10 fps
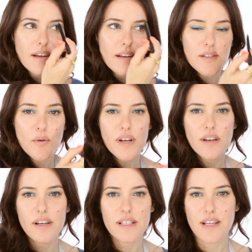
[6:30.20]
it's quite
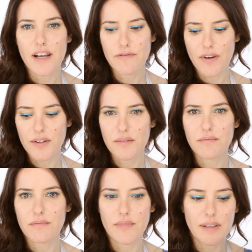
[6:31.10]
nice to have fun
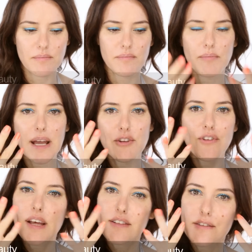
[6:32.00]
and like paint your
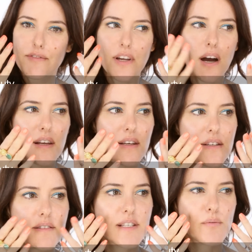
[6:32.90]
nails different
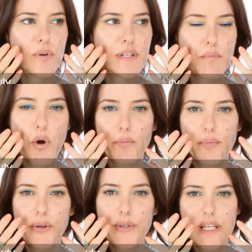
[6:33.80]
colours. This one is Pop
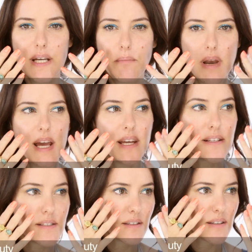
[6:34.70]
Beauty
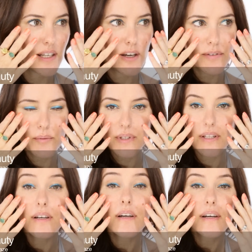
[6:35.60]
Ablaze, and I love it with
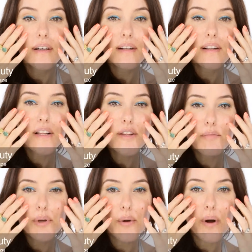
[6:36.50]
the, the
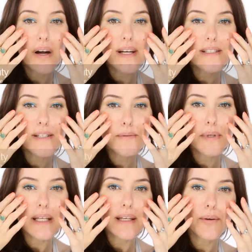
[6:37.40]
blue eyes. It's
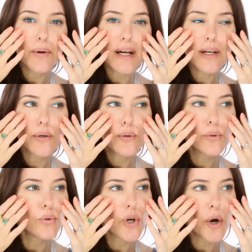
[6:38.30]
really quite a
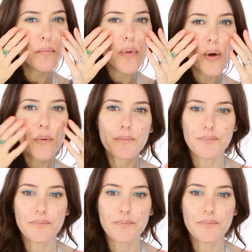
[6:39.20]
cool combo.